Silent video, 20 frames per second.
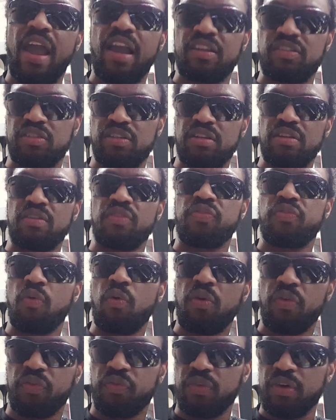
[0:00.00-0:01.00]
actually in the
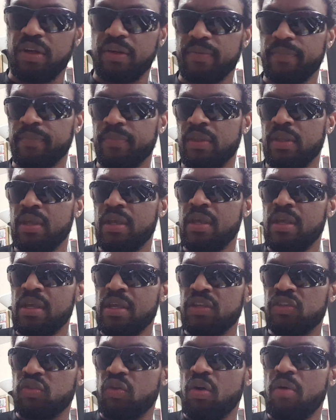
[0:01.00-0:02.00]
forefront.
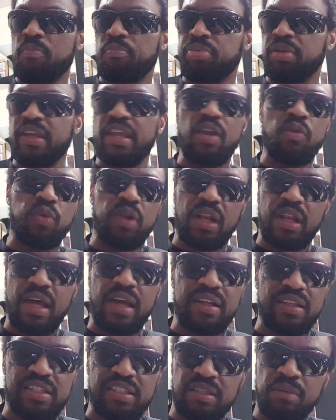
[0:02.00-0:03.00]
So I'm playing with a
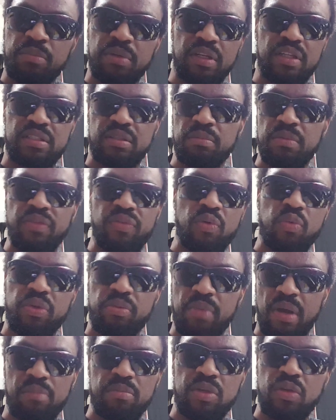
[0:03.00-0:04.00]
lot of symbolism even with
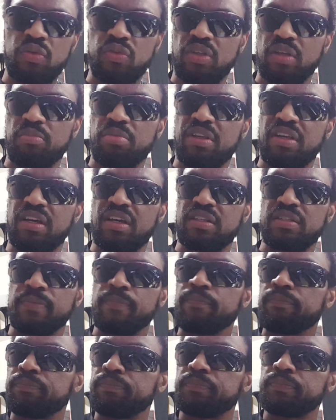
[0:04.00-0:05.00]
my music, because
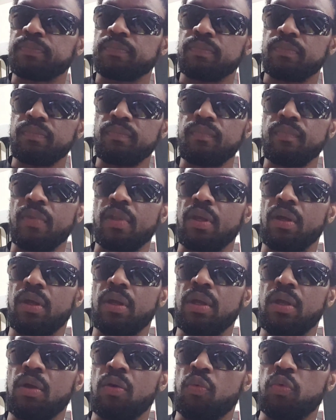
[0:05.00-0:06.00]

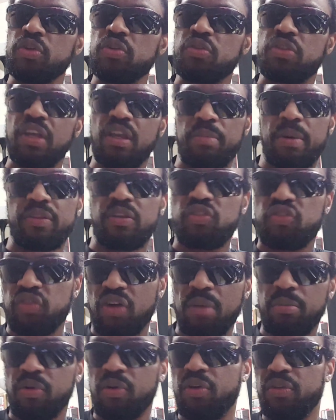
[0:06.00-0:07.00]
when you think about the
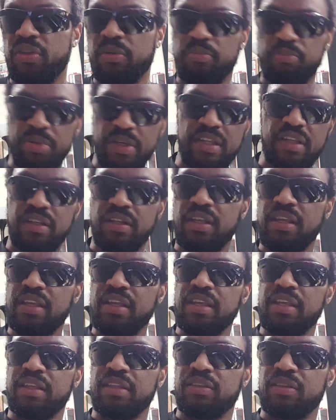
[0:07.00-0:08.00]
drummer or the beat,
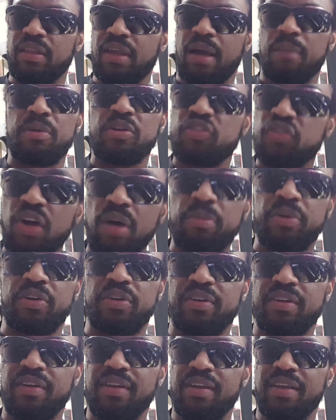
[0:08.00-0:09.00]
I'm a drummer.
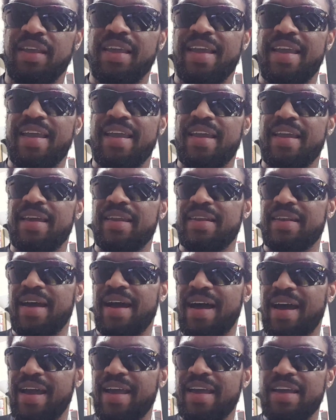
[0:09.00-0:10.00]
And
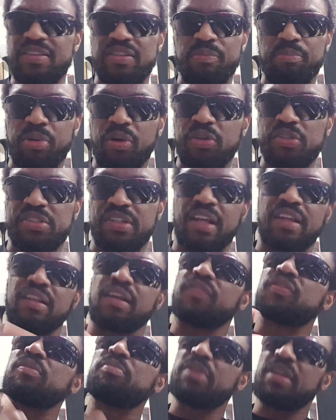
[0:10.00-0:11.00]
as a person, I
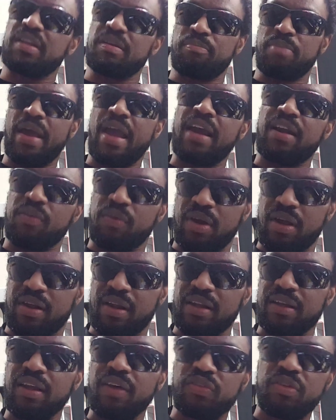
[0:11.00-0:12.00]
love to be in the background.
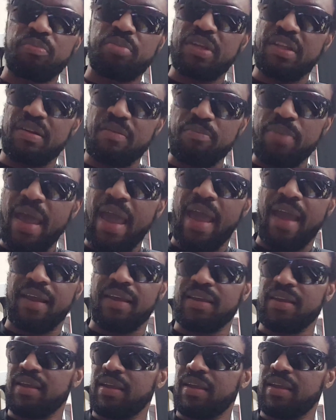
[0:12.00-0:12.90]
I love to be in the back.